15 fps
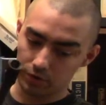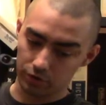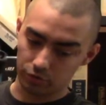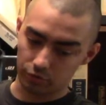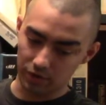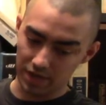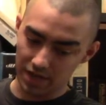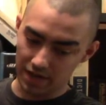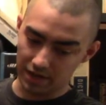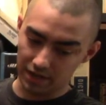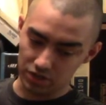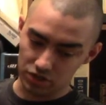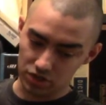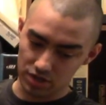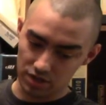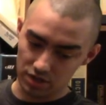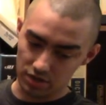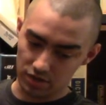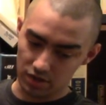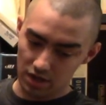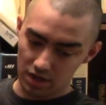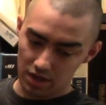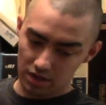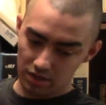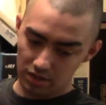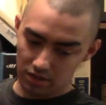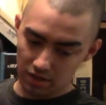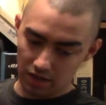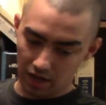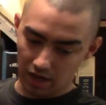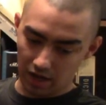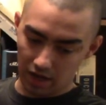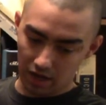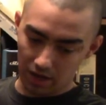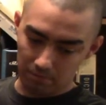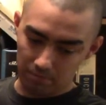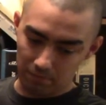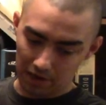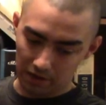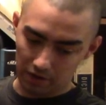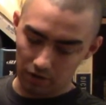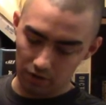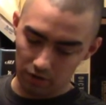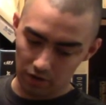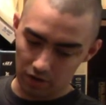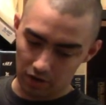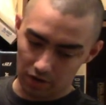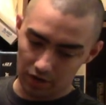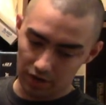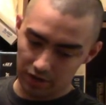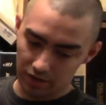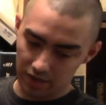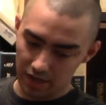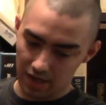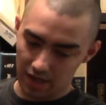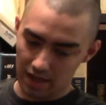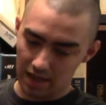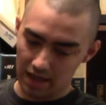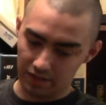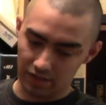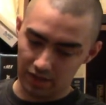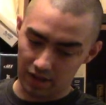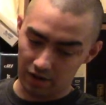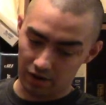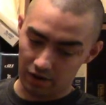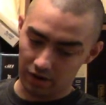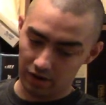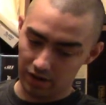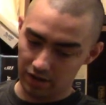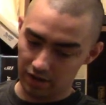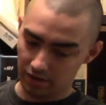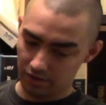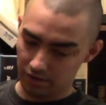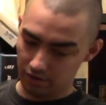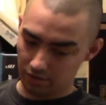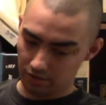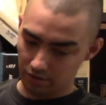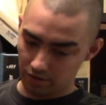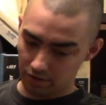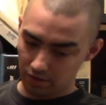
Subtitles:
to 28 inches. Barrel on the SAR is